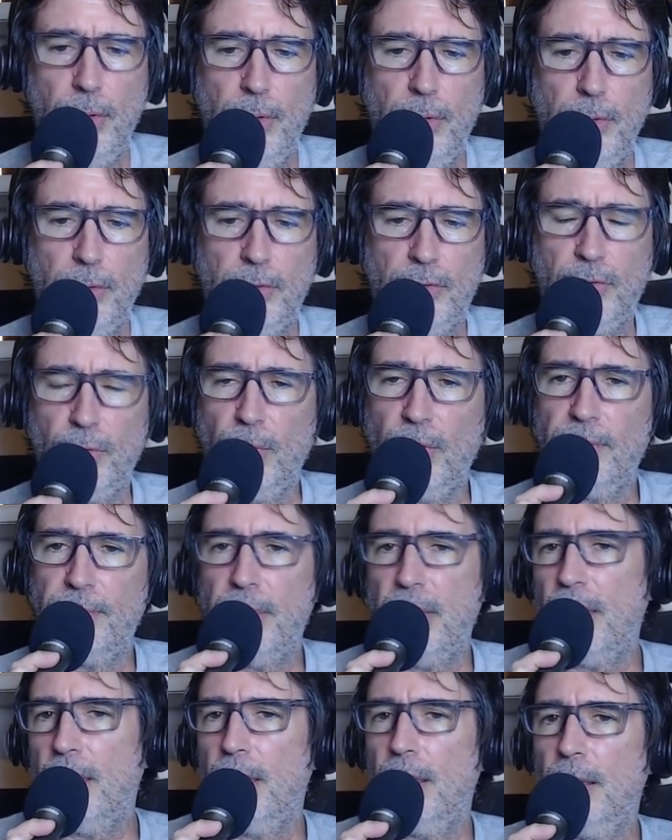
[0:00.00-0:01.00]
sort of
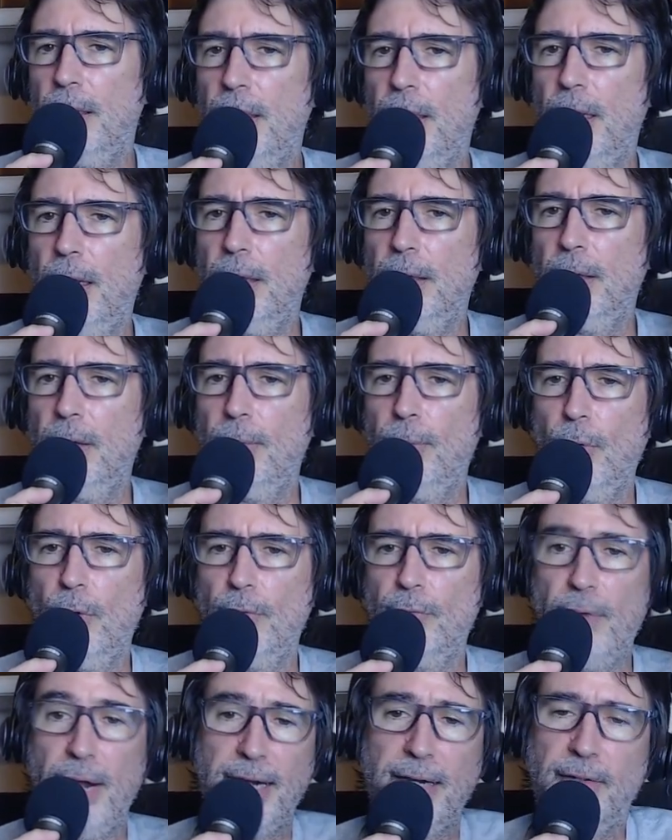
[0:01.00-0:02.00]
be a little
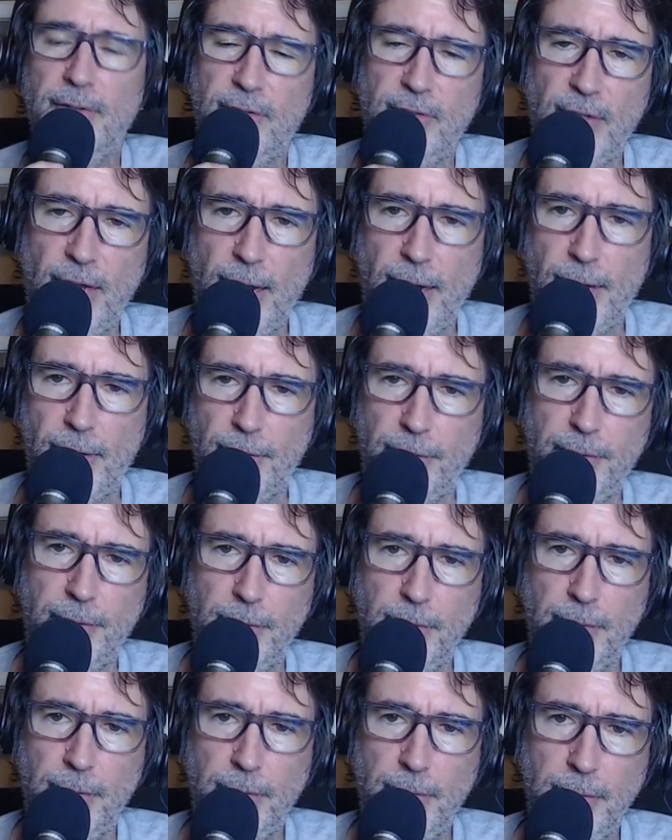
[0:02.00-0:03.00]
more
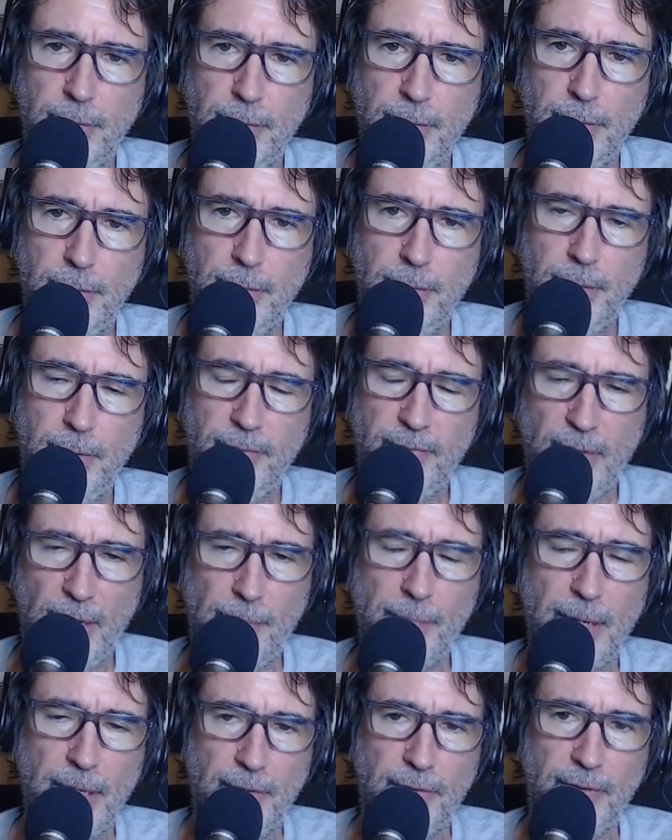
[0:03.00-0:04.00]
reconciled, if
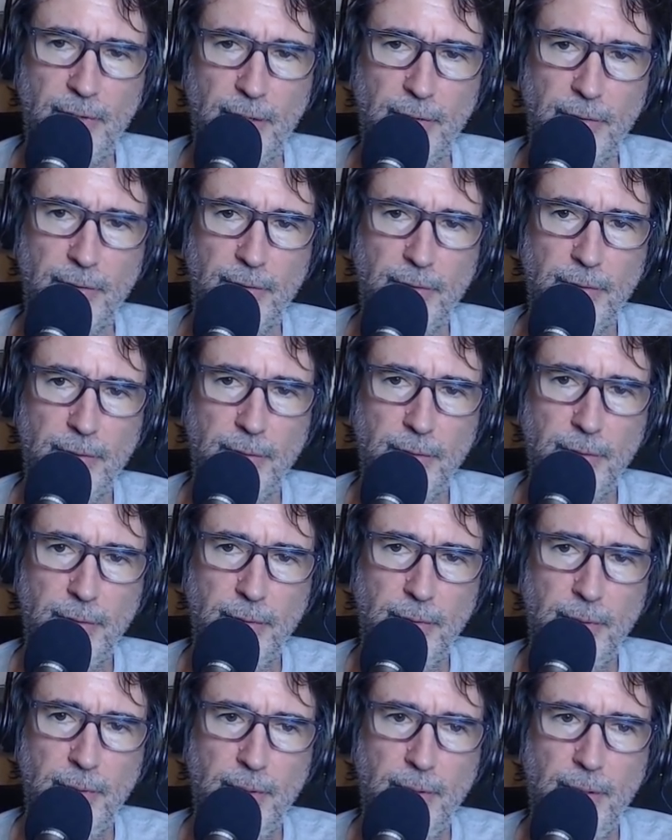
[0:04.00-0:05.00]
that makes sense.
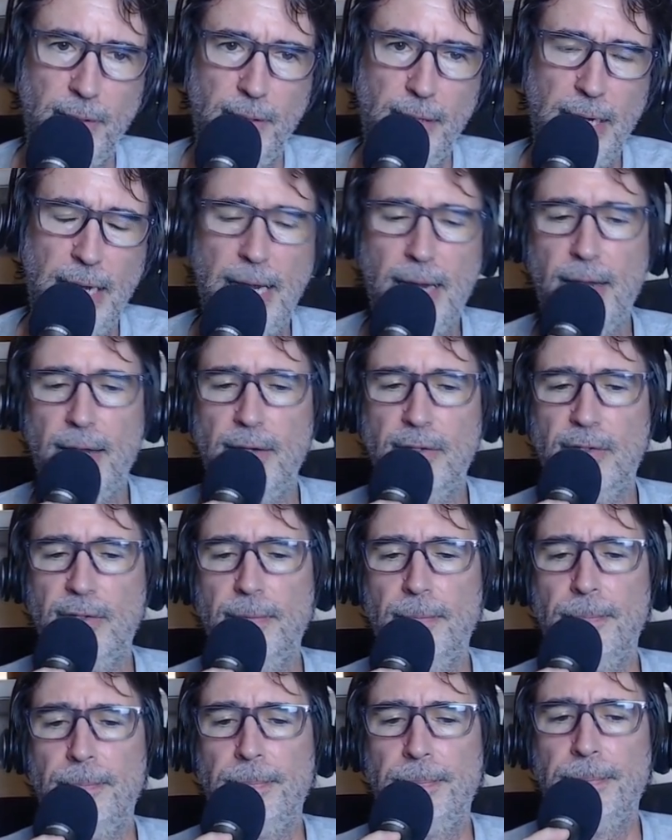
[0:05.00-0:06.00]
And
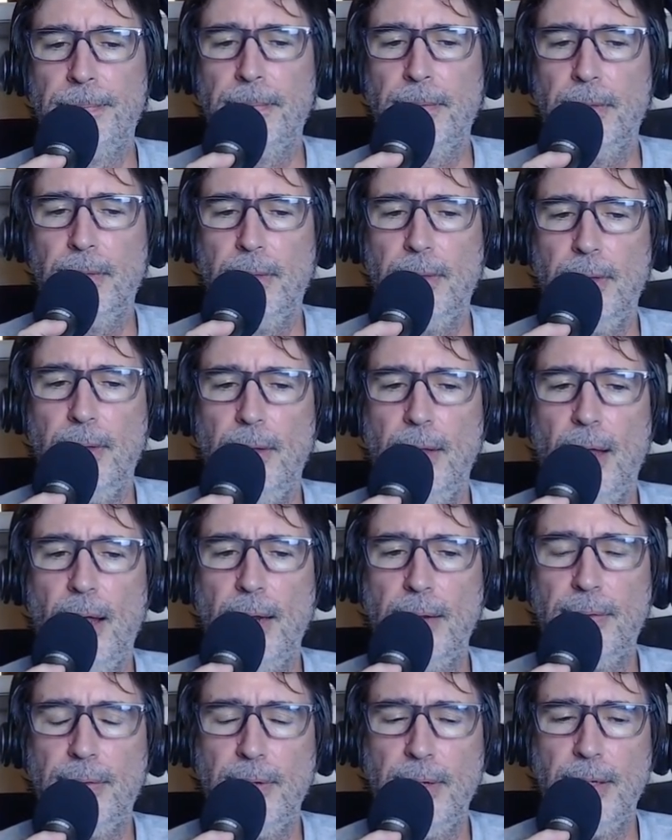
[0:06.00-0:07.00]

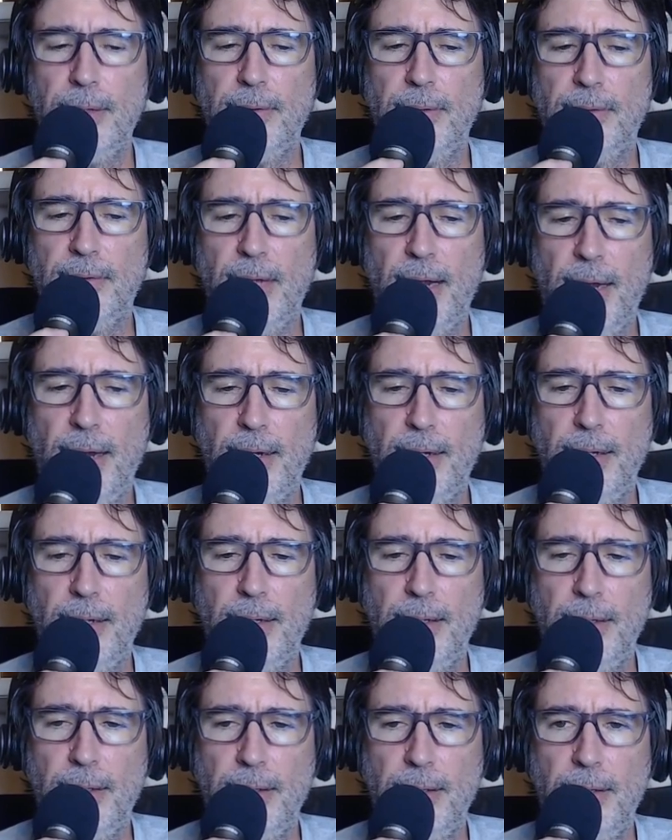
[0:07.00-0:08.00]
I think that that,
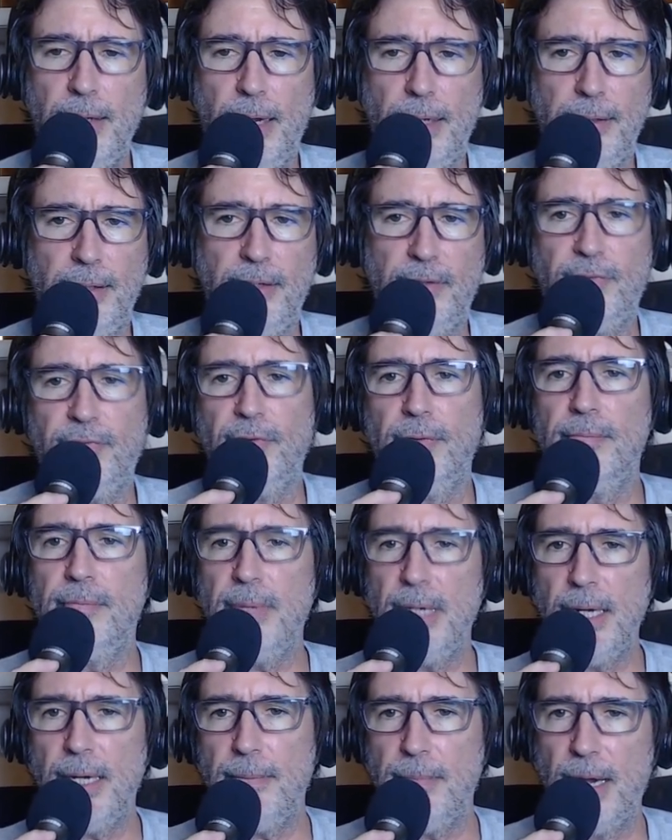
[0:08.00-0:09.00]
at least for
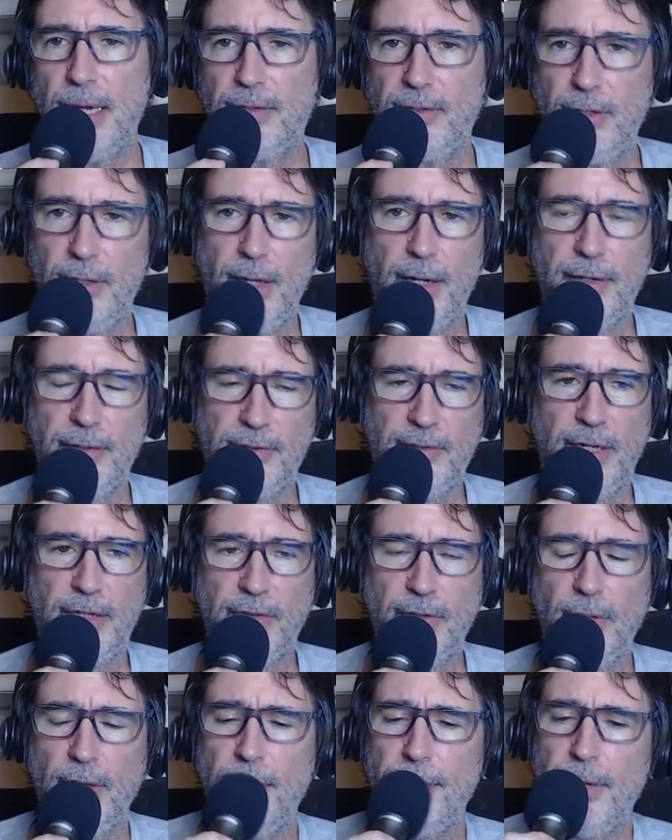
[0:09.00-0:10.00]
me, makes a lot of
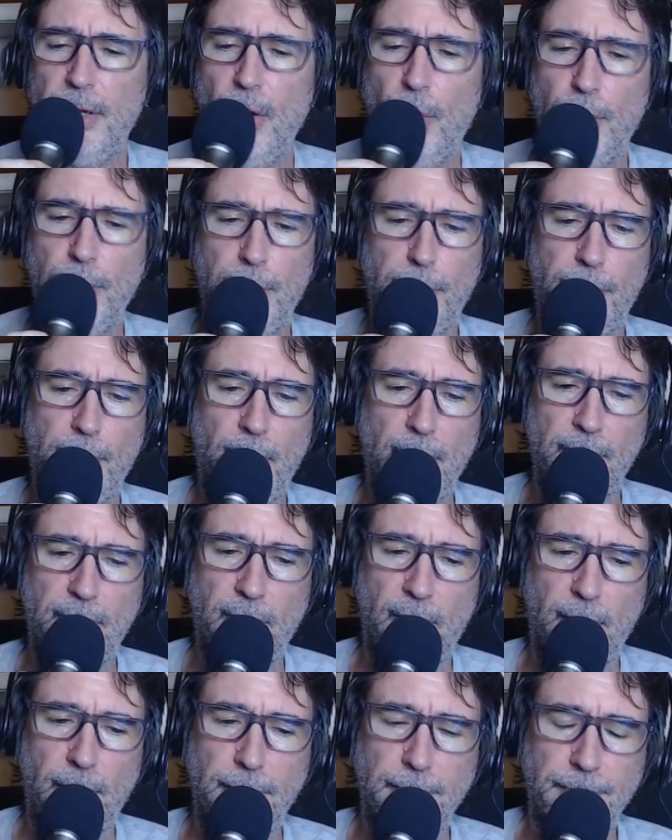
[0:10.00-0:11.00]
sense. So let me know what your
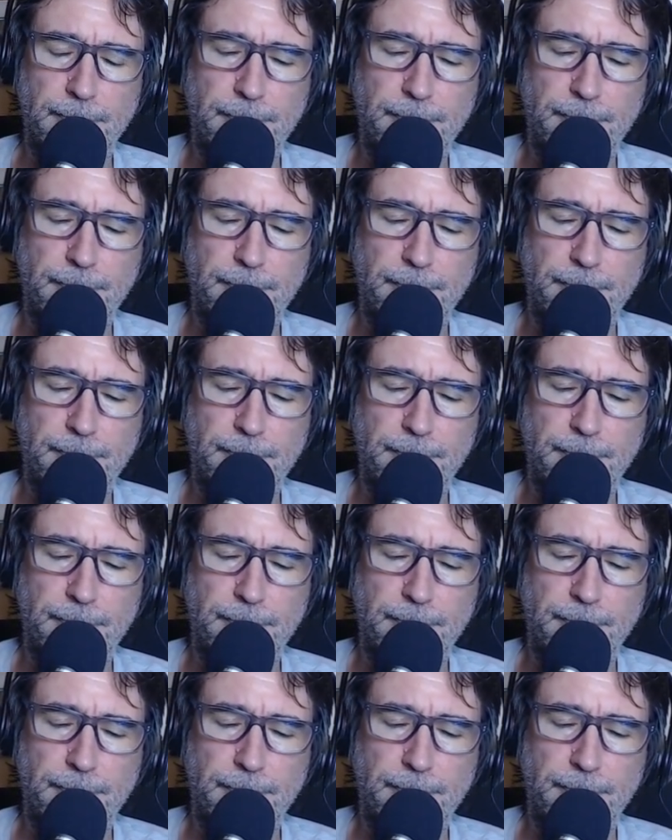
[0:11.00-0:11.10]
thoughts are.